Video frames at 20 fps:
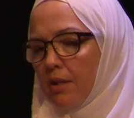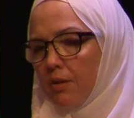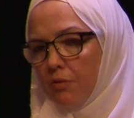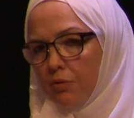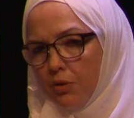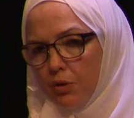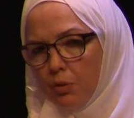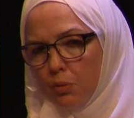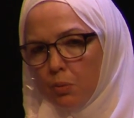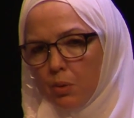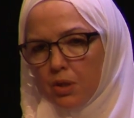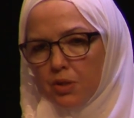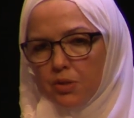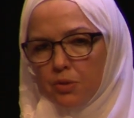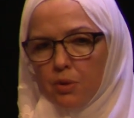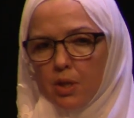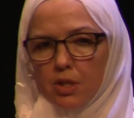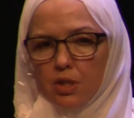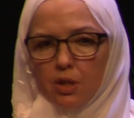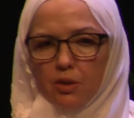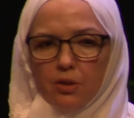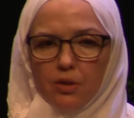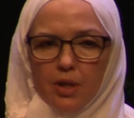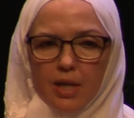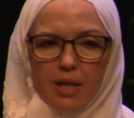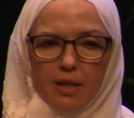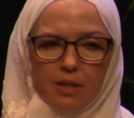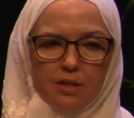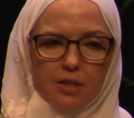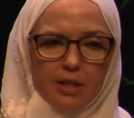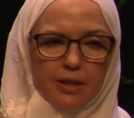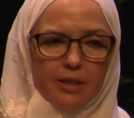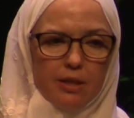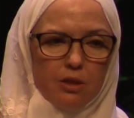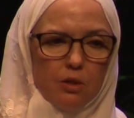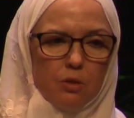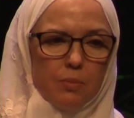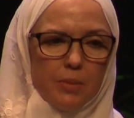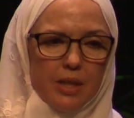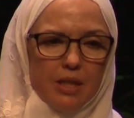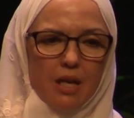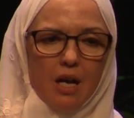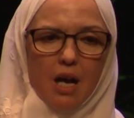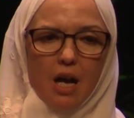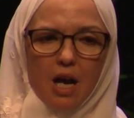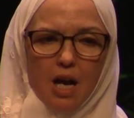if you will stretch out your hand to kill me,